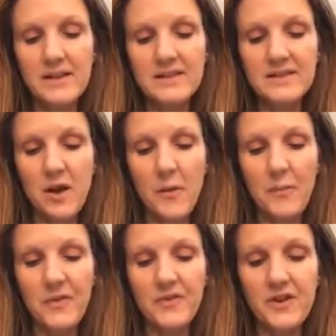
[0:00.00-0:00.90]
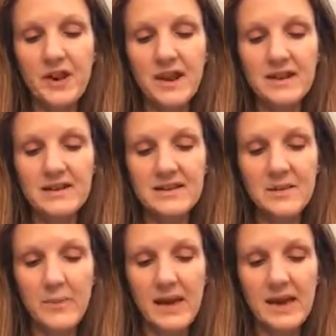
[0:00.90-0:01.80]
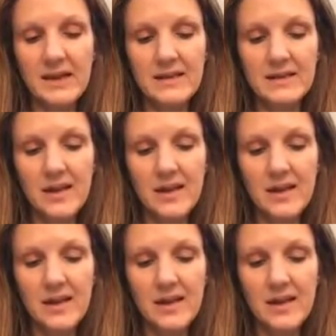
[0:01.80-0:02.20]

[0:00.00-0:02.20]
stops, journeying disappears.